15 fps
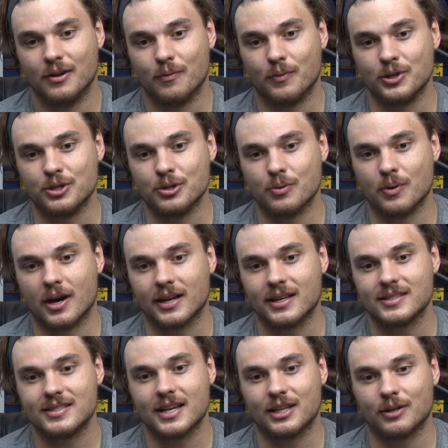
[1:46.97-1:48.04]
when you
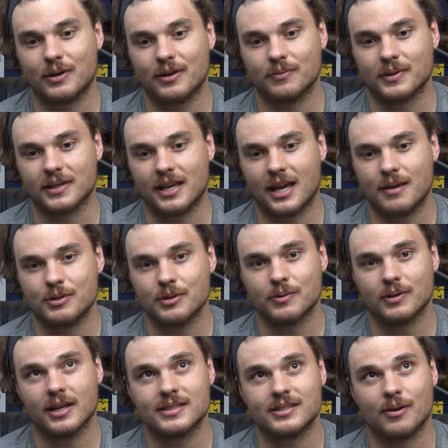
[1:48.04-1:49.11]
get taken away from the game, you
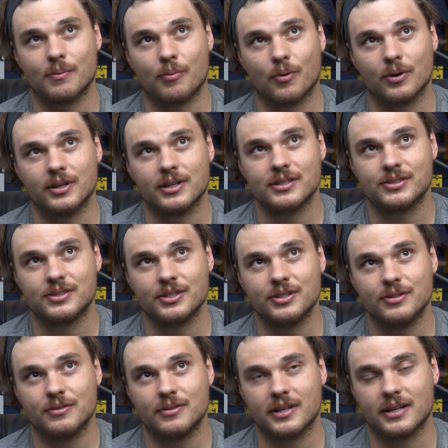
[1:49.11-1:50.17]
realize how important it is to
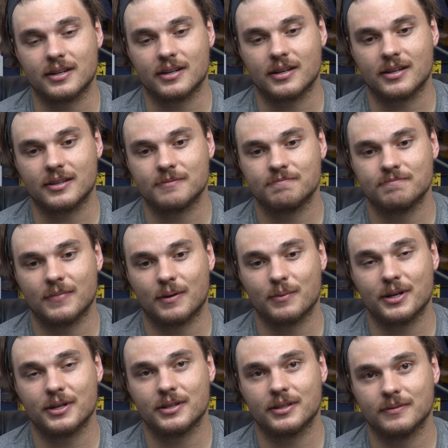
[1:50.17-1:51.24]
you. And
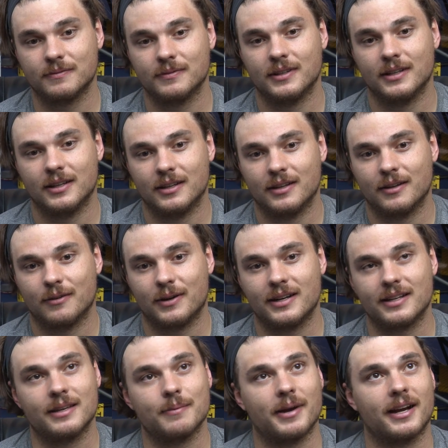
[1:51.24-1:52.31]
I'm ready
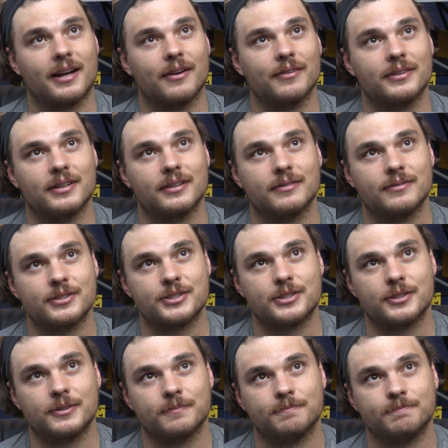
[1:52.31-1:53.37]
to get back out there for
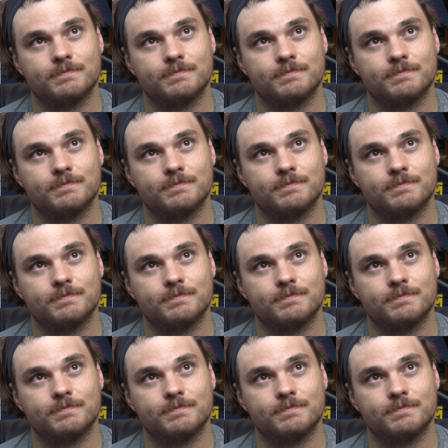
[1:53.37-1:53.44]
sure.